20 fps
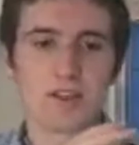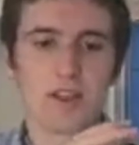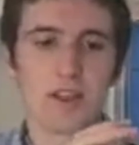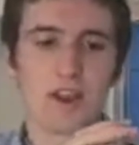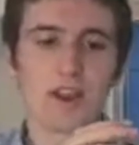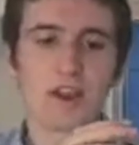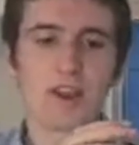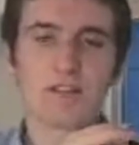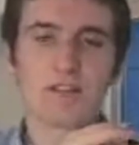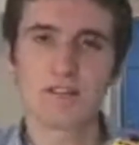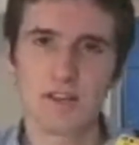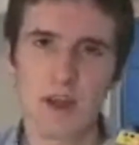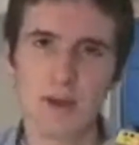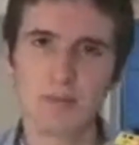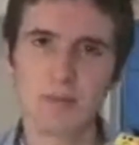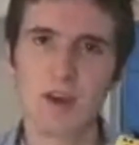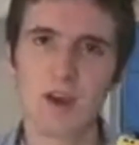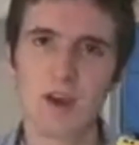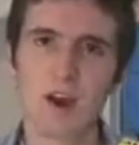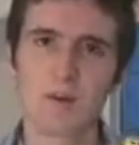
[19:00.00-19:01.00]
I can snap
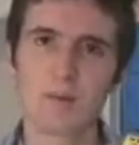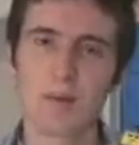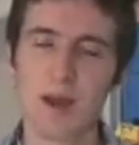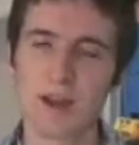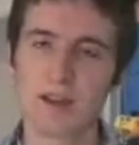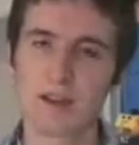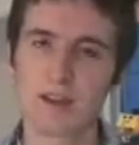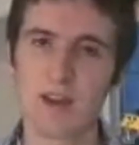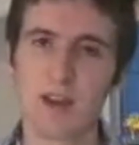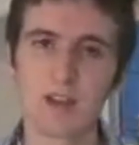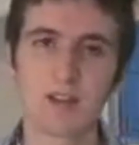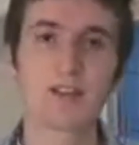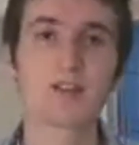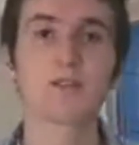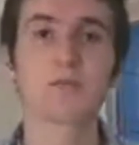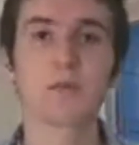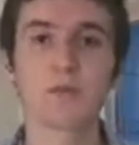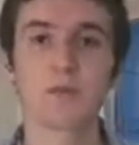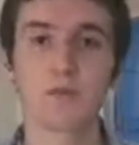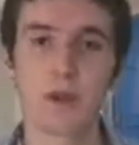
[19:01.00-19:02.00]
the car back together
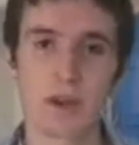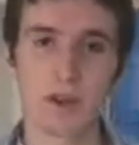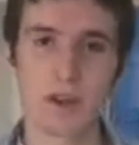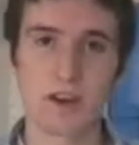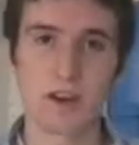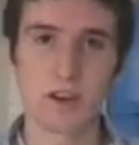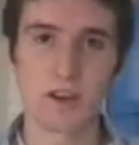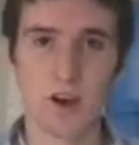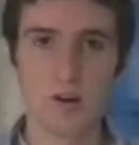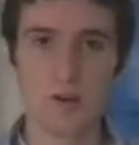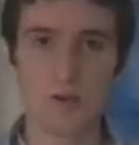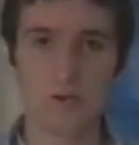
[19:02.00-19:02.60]
and be ready to go.